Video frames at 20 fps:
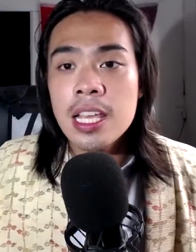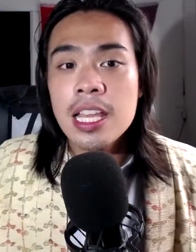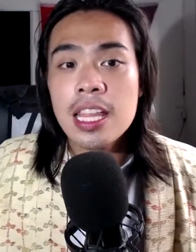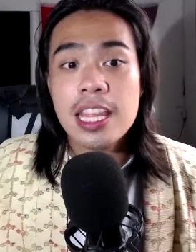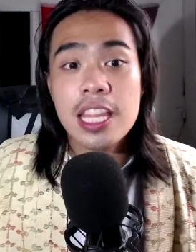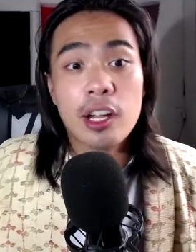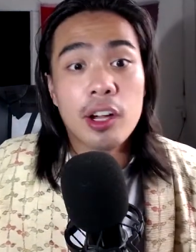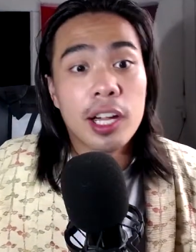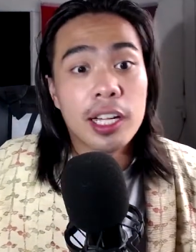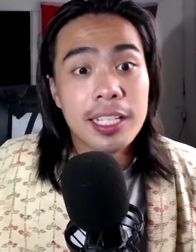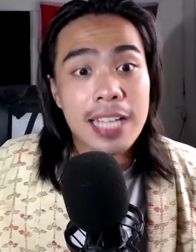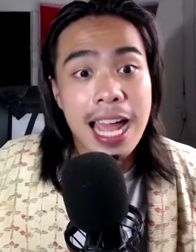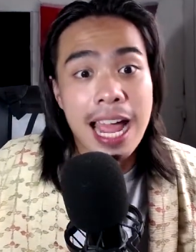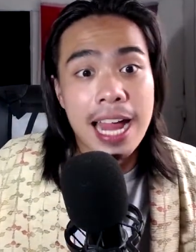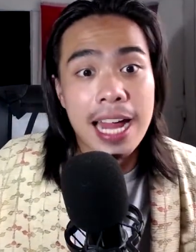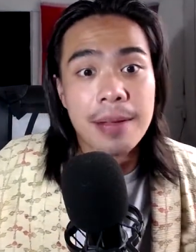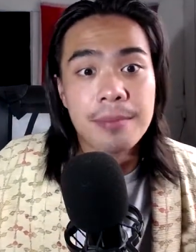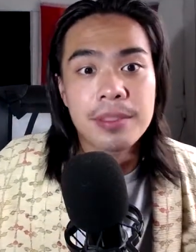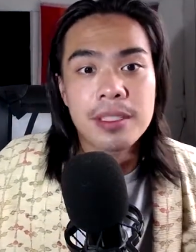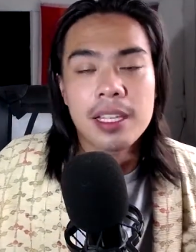there are
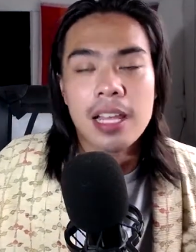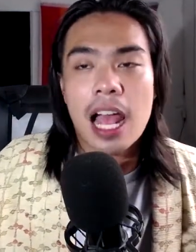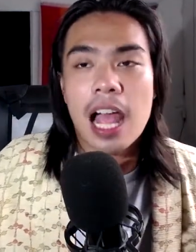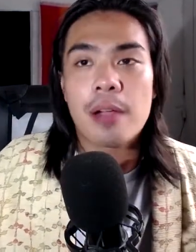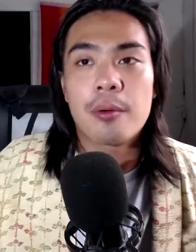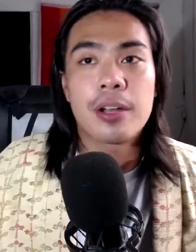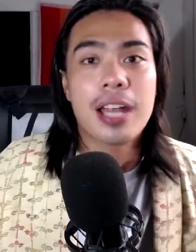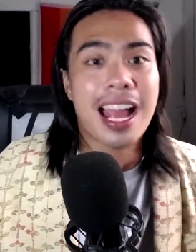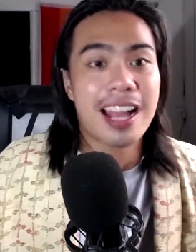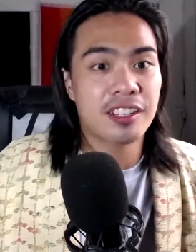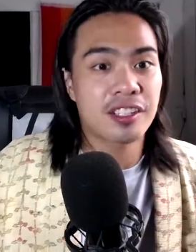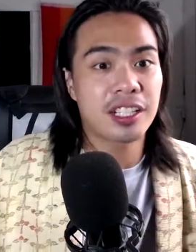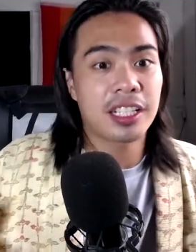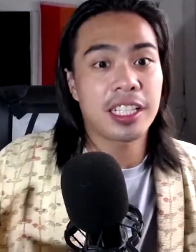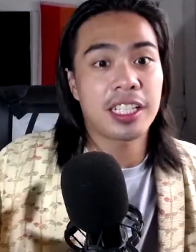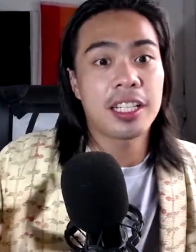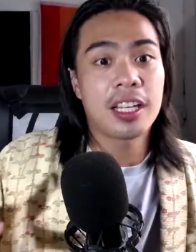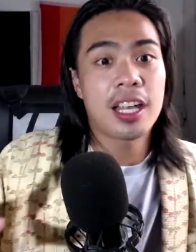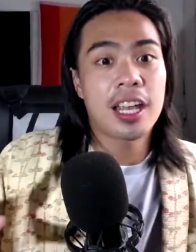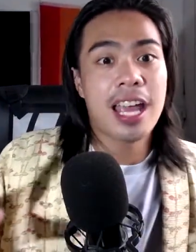times that I would
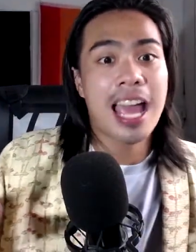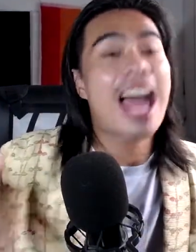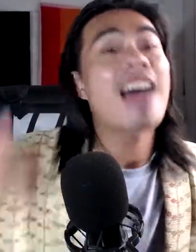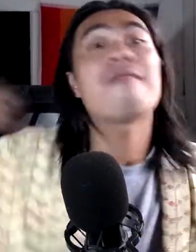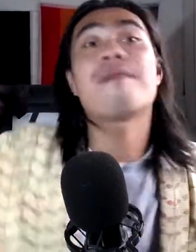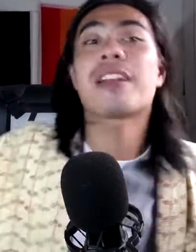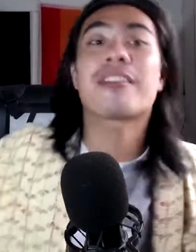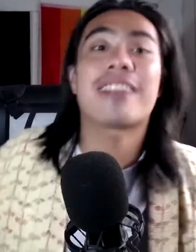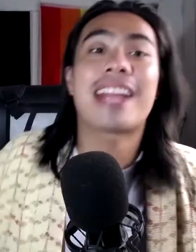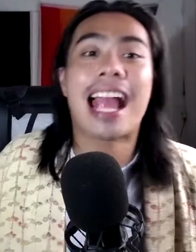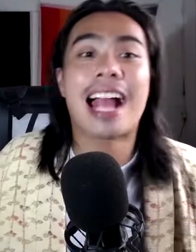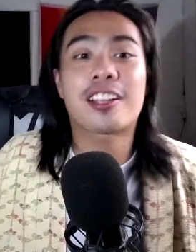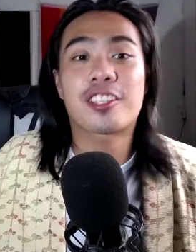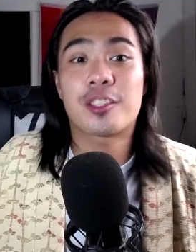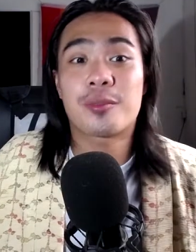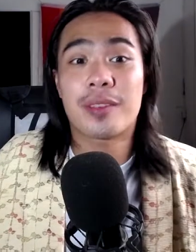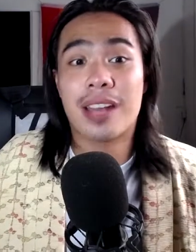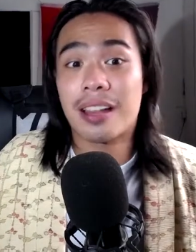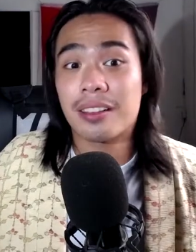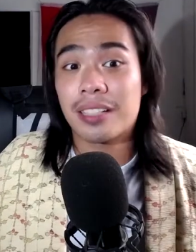actually have my reaction
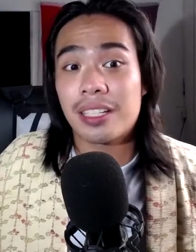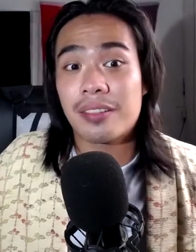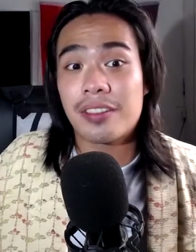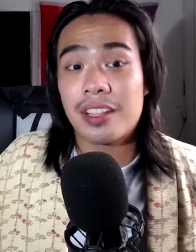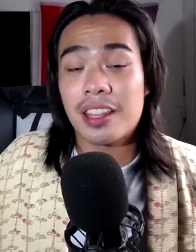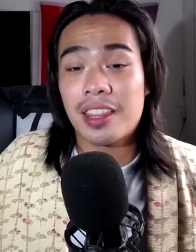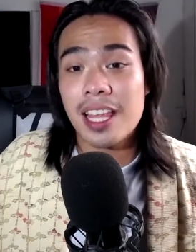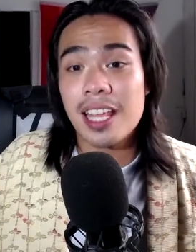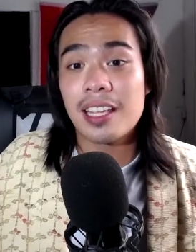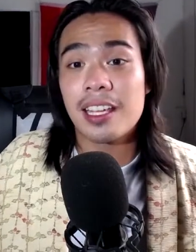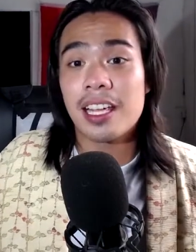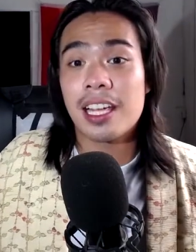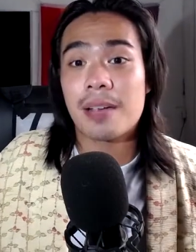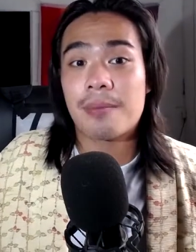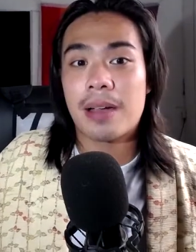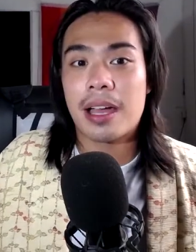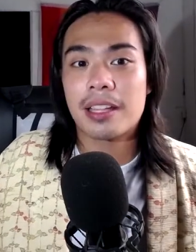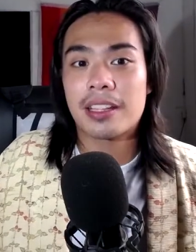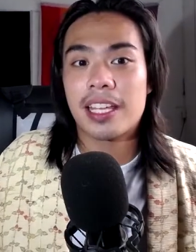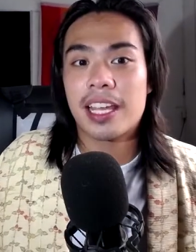without even thinking
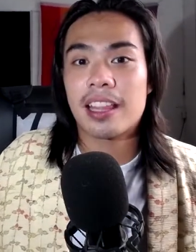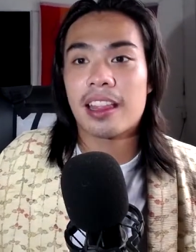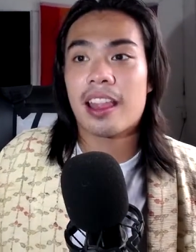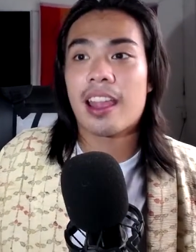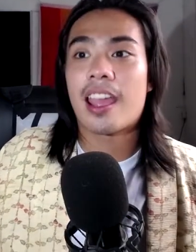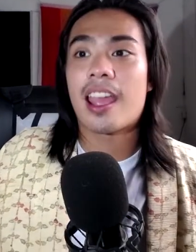about it.